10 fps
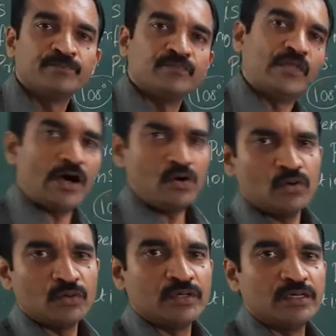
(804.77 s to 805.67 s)

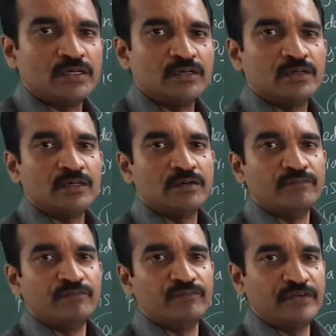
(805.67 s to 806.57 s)
Now
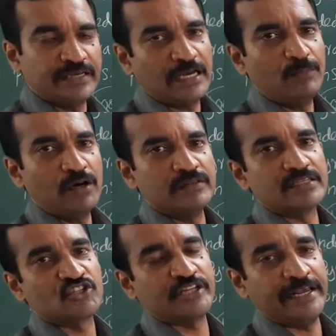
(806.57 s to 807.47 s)
with the help of the
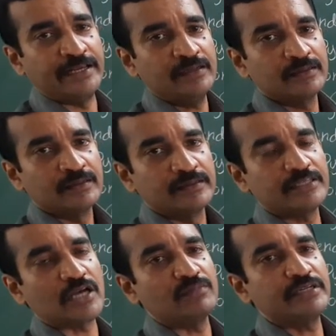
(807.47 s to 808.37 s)
string,
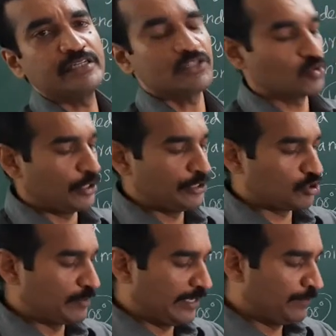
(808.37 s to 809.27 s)
this object is going to
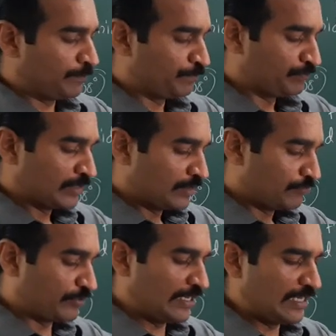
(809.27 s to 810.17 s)
be
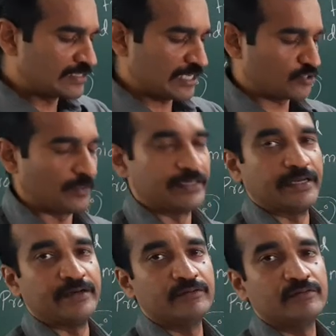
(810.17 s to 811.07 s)
freely
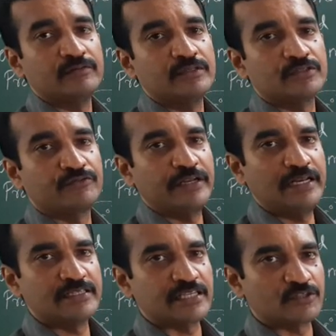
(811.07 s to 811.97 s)
suspended.
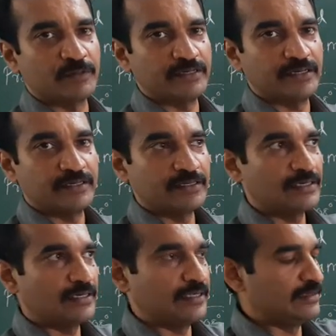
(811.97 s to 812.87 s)
Freely suspended
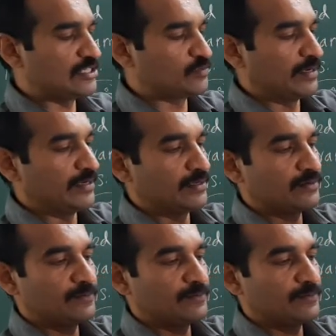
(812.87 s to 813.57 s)
in this manner.